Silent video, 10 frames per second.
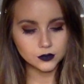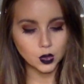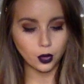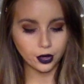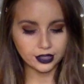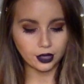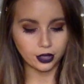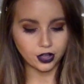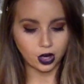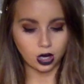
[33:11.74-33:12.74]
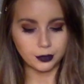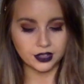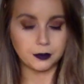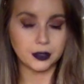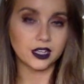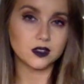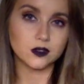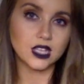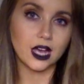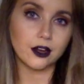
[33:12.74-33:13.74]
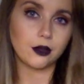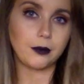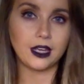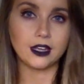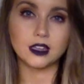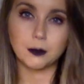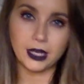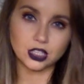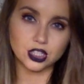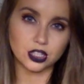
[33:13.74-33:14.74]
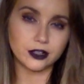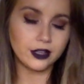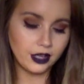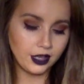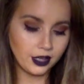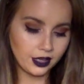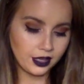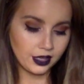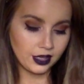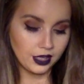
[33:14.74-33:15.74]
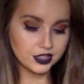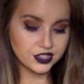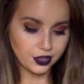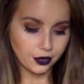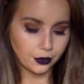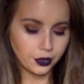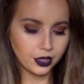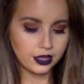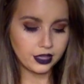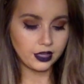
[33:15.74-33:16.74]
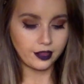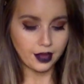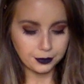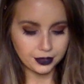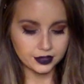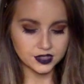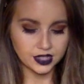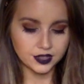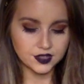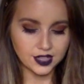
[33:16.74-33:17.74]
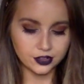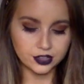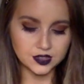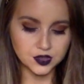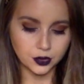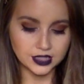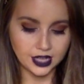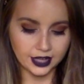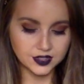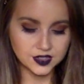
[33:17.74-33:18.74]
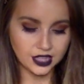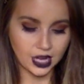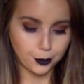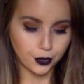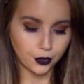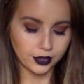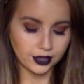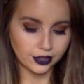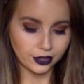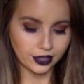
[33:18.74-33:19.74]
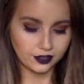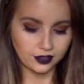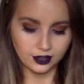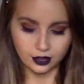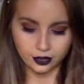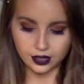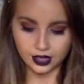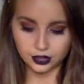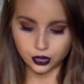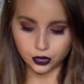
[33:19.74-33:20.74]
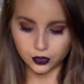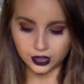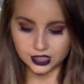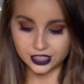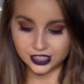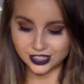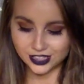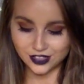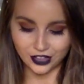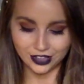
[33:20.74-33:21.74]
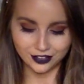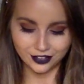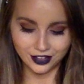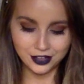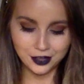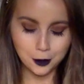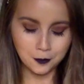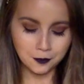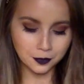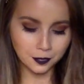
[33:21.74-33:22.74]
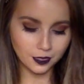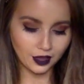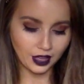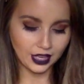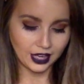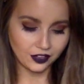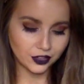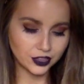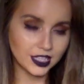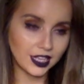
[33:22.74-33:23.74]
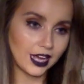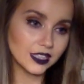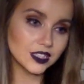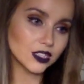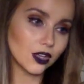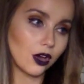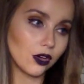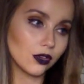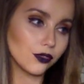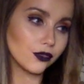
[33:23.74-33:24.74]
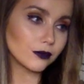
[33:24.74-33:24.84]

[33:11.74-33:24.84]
working out karmically because of Saturn being in the picture. So that being said, Saturn is going to exit Capricorn later in the year, and you're going to just feel like there's less of,